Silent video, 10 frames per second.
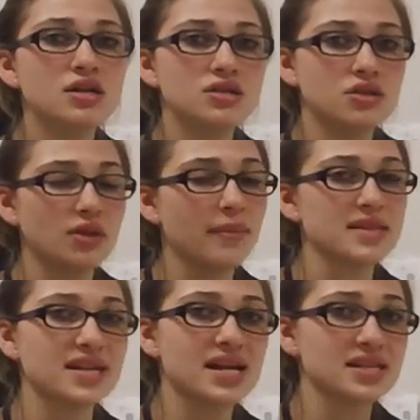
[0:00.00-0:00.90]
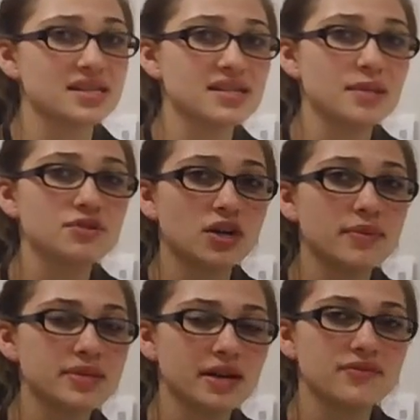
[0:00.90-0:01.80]
so that means it has a
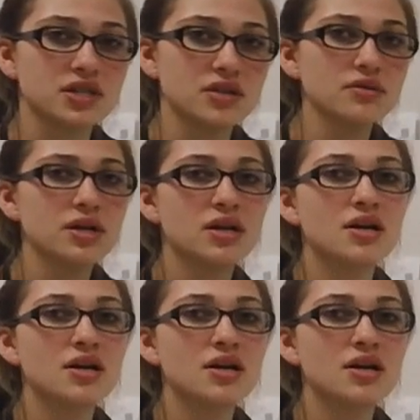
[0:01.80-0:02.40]
subscript of 2.